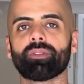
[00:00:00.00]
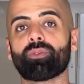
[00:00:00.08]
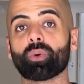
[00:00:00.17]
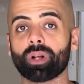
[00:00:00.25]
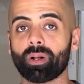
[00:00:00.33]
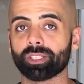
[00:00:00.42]

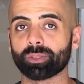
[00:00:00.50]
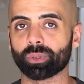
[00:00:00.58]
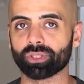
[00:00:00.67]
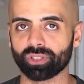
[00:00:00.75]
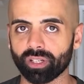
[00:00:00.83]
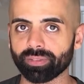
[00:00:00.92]
$4 per
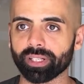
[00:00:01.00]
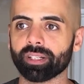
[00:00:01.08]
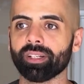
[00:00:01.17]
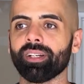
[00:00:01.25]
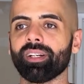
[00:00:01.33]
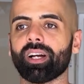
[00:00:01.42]
serving.
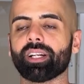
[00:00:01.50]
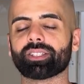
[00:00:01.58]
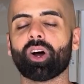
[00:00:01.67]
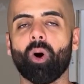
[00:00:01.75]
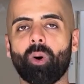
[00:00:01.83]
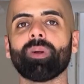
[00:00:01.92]
That's a
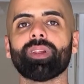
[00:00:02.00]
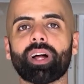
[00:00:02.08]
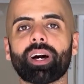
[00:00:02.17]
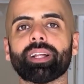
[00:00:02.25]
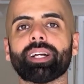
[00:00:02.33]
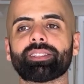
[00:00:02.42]
whole
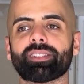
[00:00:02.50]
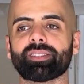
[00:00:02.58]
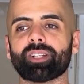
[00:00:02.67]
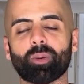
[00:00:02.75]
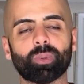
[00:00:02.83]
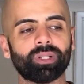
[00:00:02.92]
lot. That's
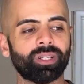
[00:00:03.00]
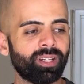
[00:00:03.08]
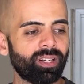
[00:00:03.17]
double.